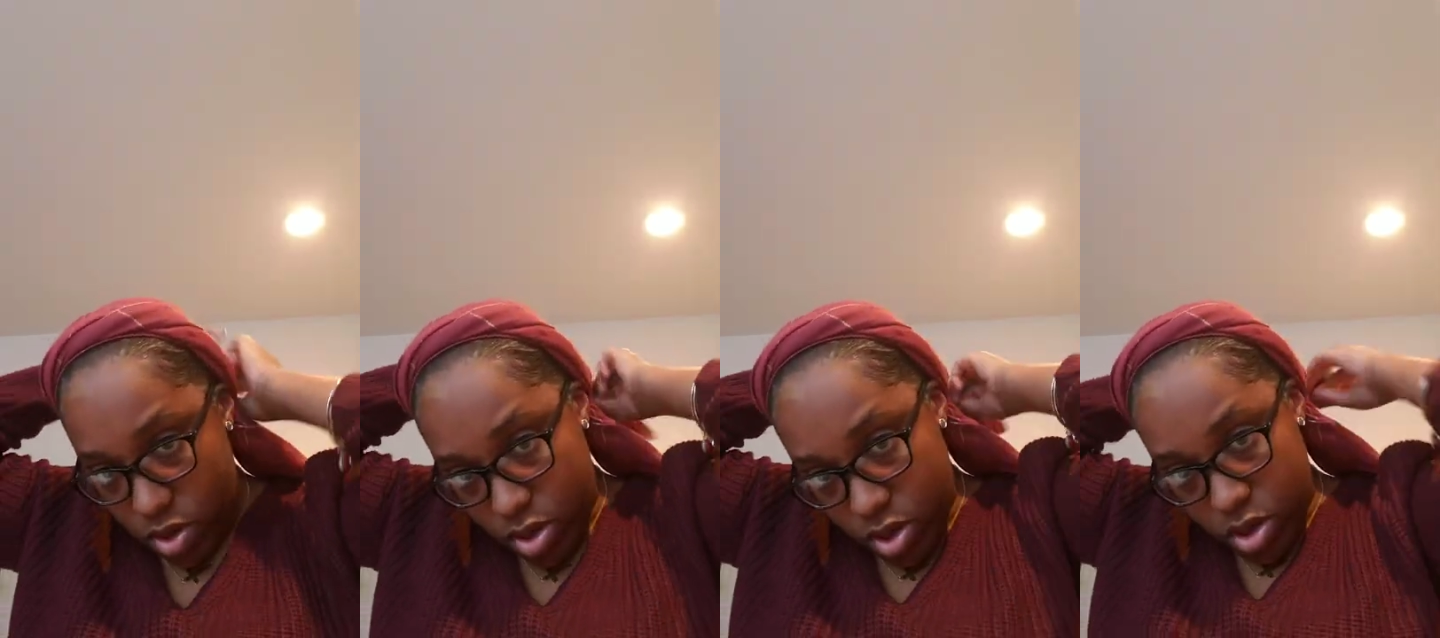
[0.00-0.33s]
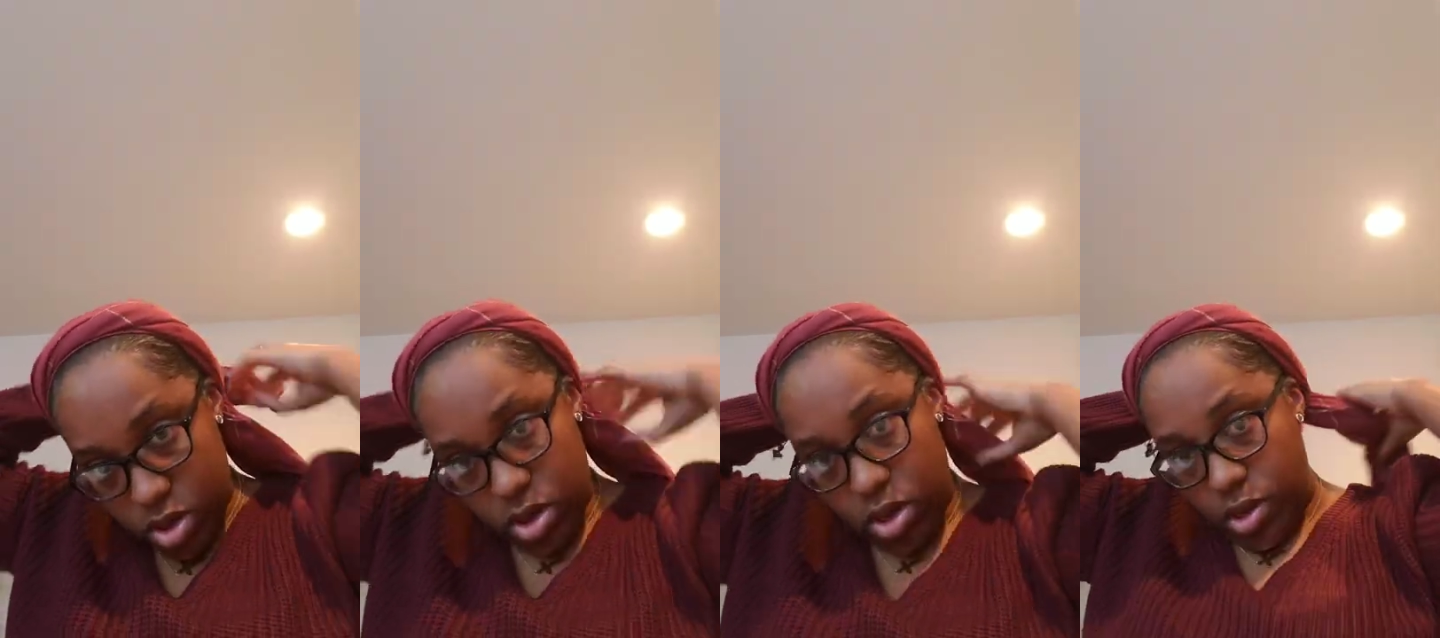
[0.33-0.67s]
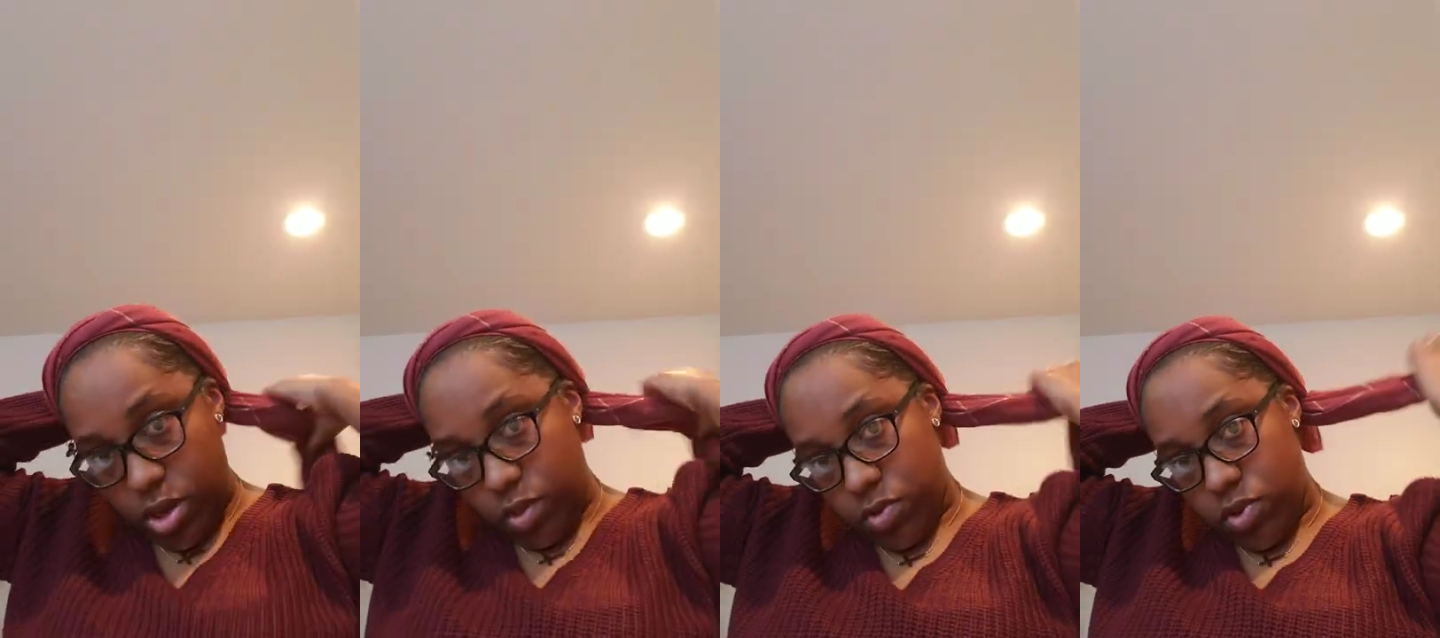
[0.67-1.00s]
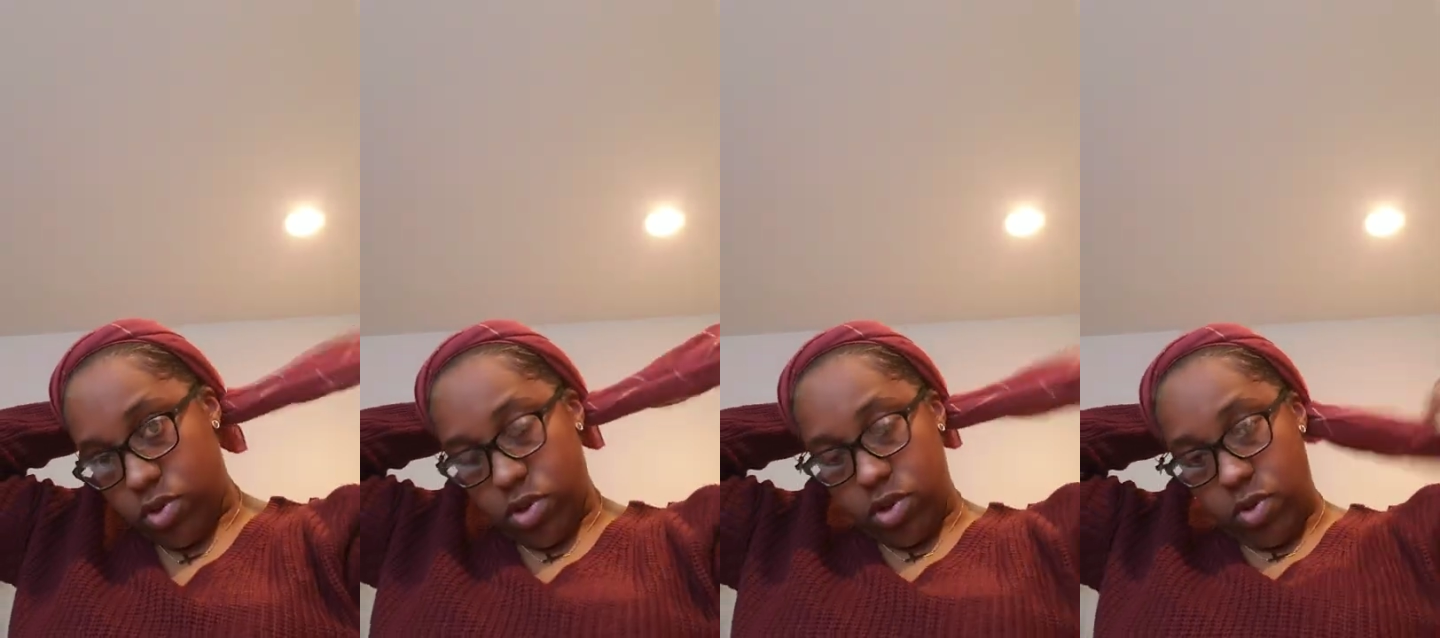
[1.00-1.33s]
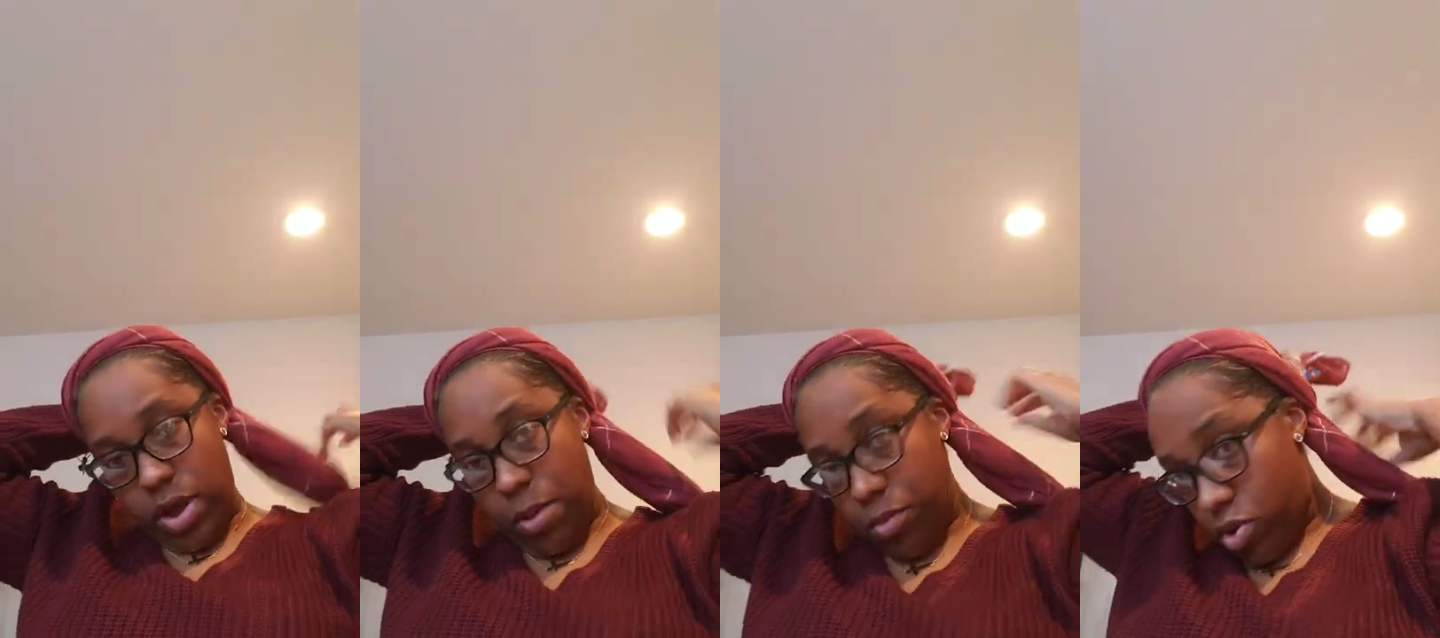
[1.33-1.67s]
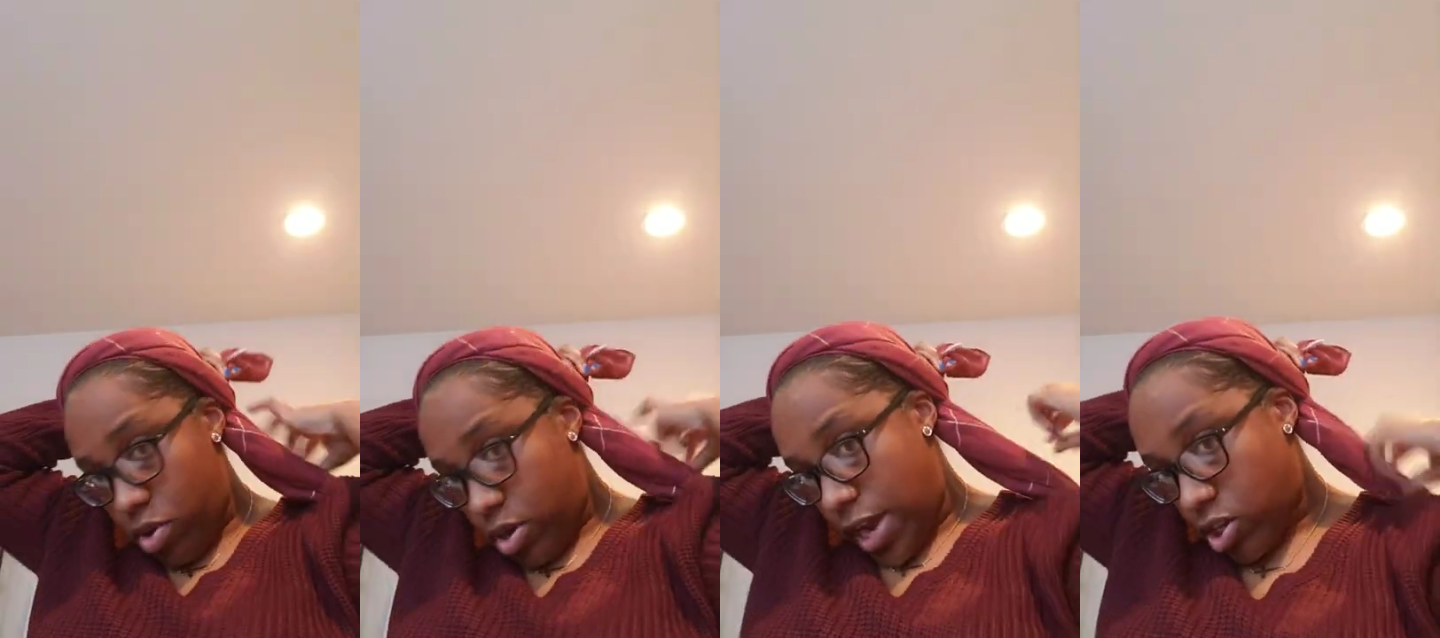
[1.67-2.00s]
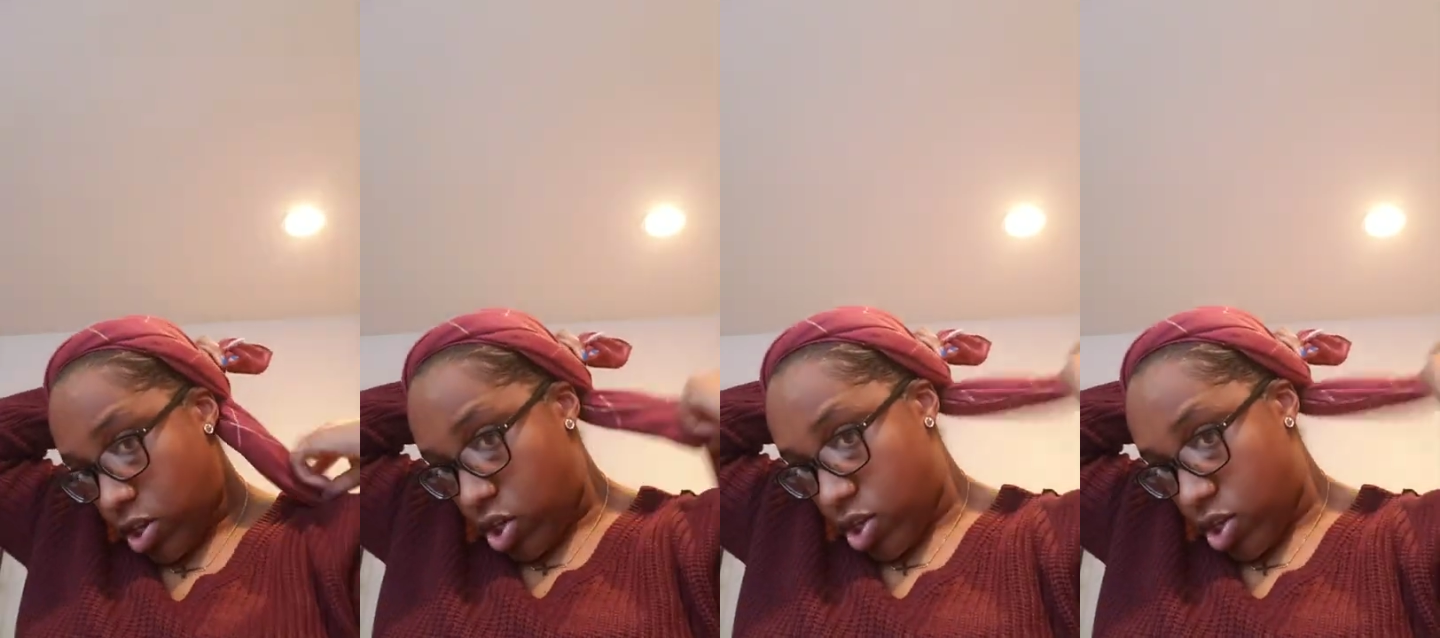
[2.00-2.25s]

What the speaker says: secure, that's what you're going to do.